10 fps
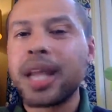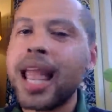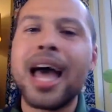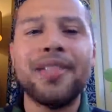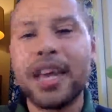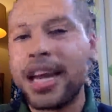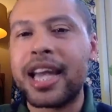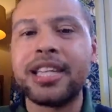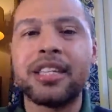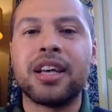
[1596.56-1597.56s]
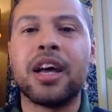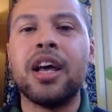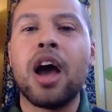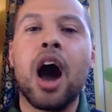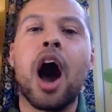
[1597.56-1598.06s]
and then an editor
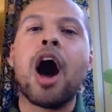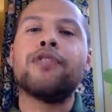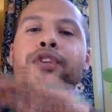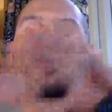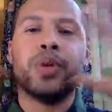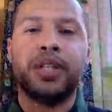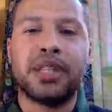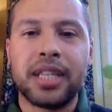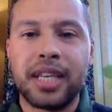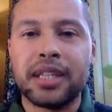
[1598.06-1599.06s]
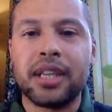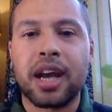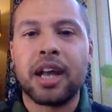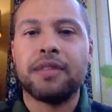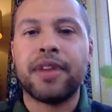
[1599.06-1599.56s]
afterwards sees the
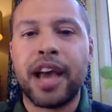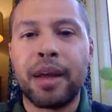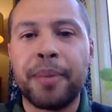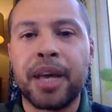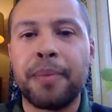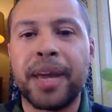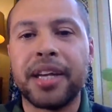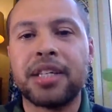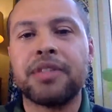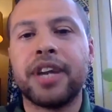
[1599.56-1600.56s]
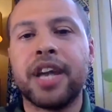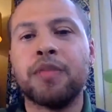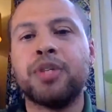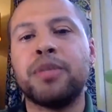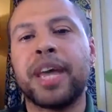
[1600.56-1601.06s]
kind of like bigger picture and
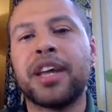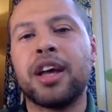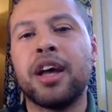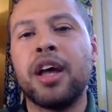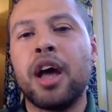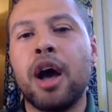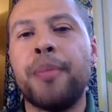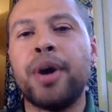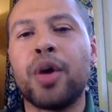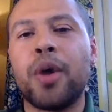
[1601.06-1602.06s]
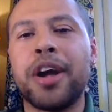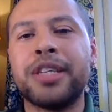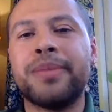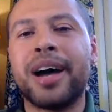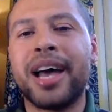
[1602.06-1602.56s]
helps you make a book. Whereas
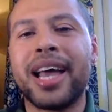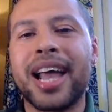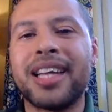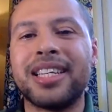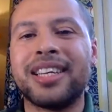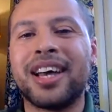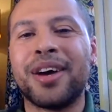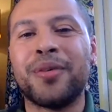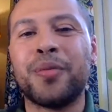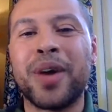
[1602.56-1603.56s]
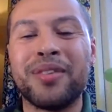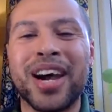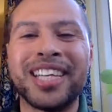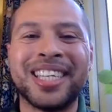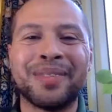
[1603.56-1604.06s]
my editor, when
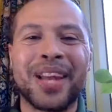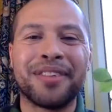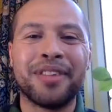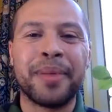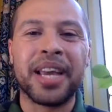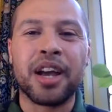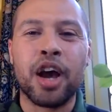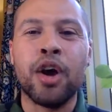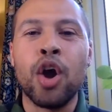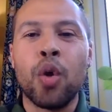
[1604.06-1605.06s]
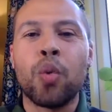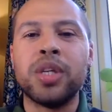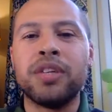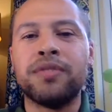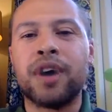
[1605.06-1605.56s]
writing The Black Flamingo,
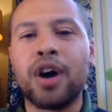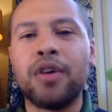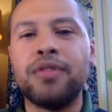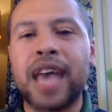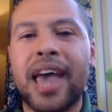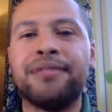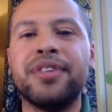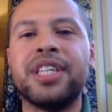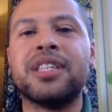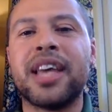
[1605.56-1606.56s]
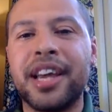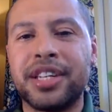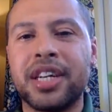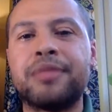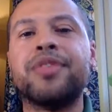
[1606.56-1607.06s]
was involved at every stage
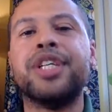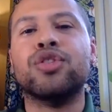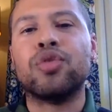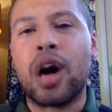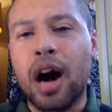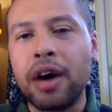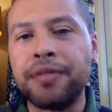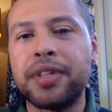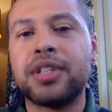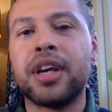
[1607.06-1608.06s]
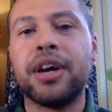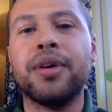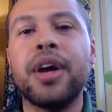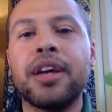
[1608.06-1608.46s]
and every draft. So,